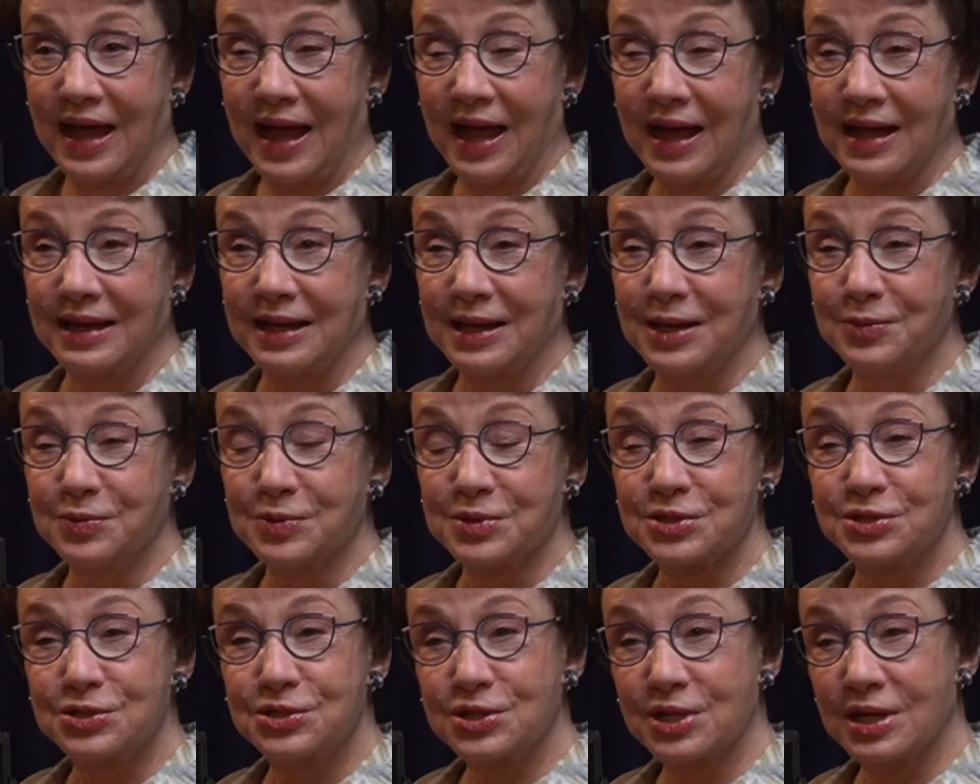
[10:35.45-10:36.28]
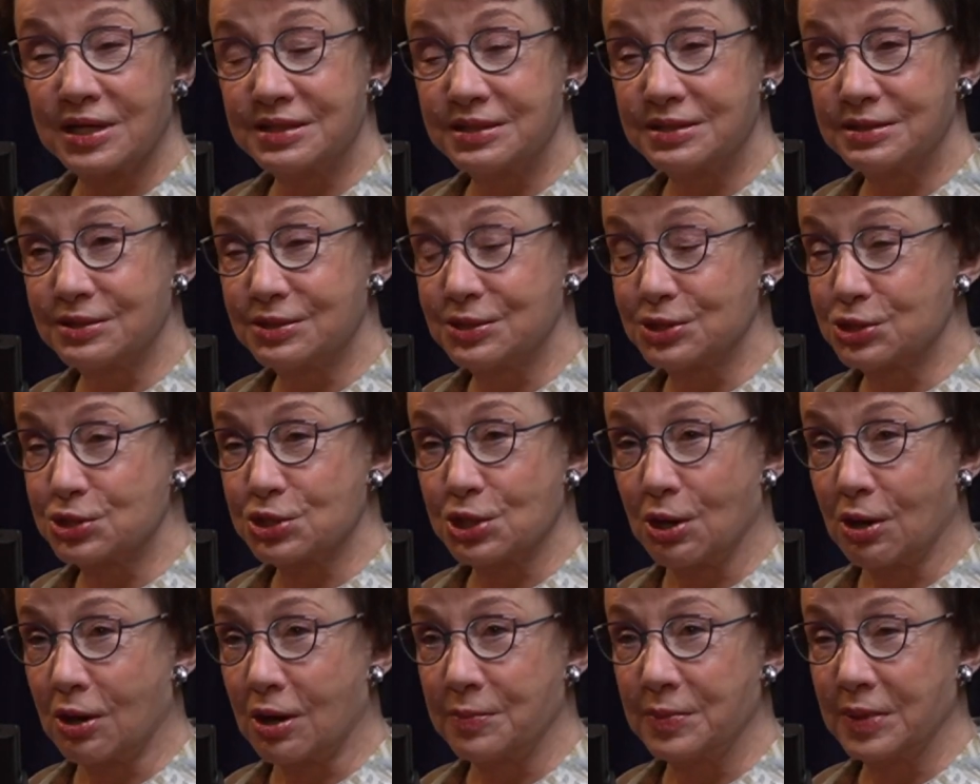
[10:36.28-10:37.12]
And he was just as
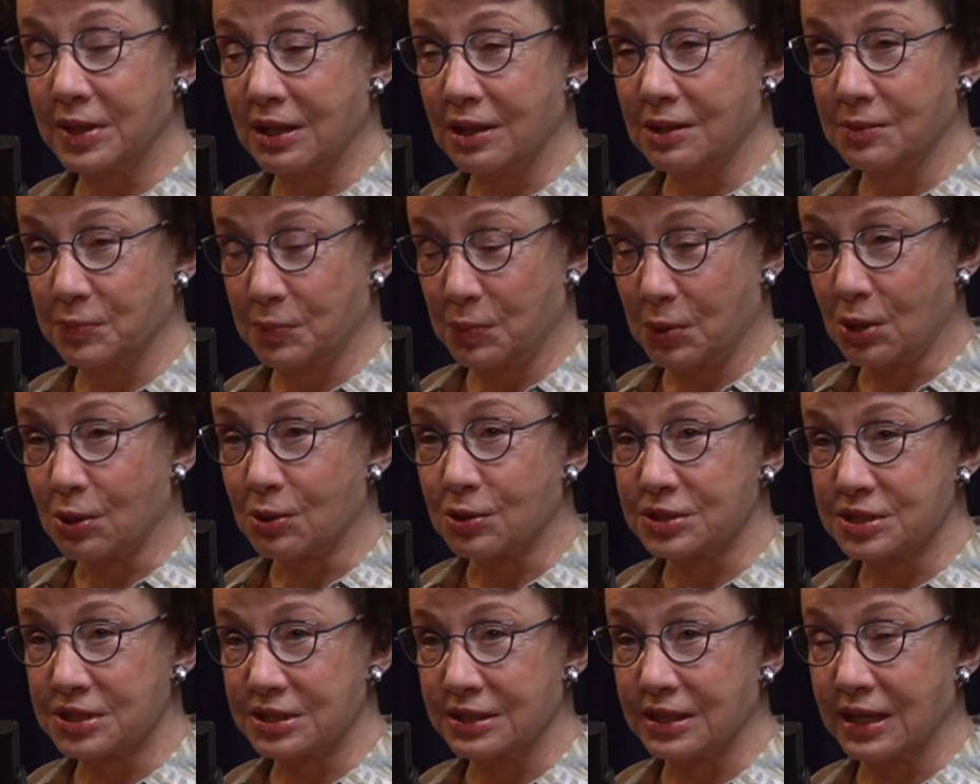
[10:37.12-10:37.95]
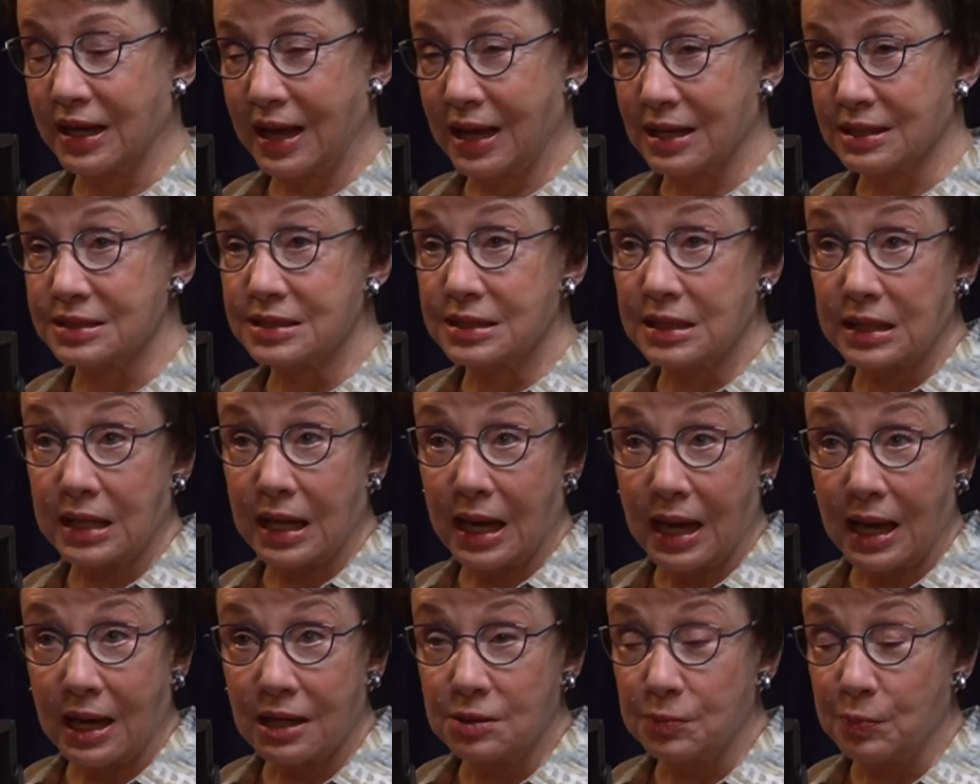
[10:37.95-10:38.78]
charming in person as he
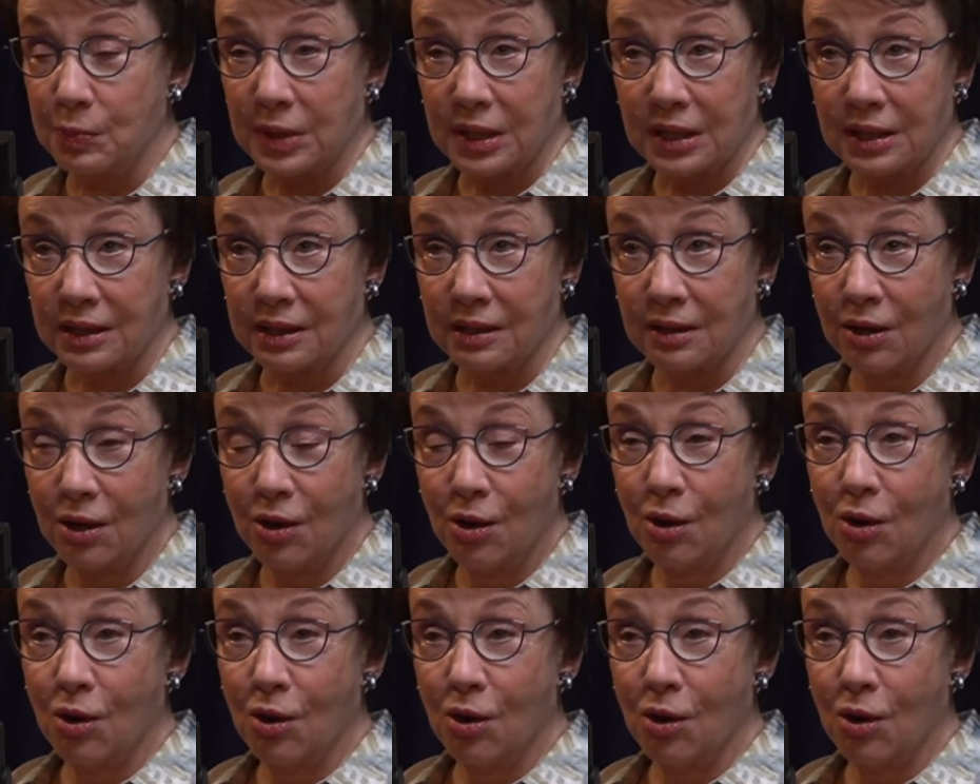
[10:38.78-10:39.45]
had been